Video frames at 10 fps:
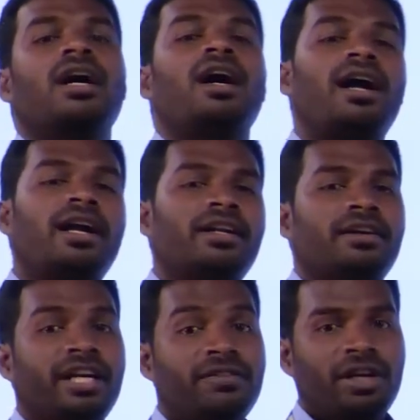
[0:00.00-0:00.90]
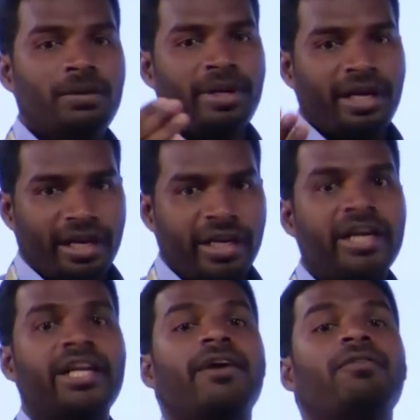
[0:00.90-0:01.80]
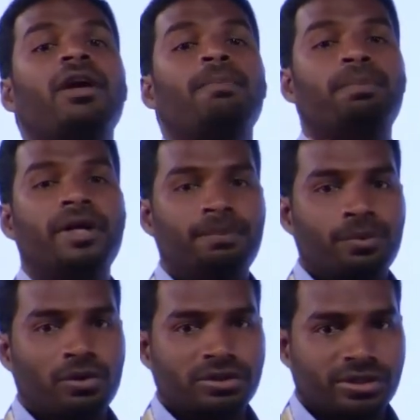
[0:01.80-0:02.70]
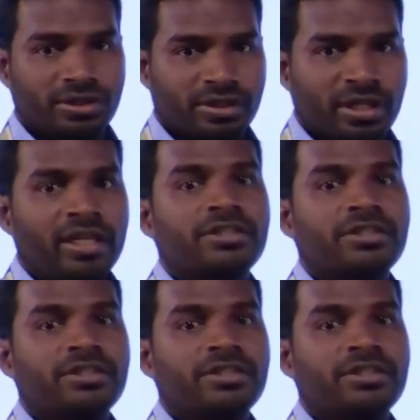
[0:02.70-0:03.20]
and it will be in a development process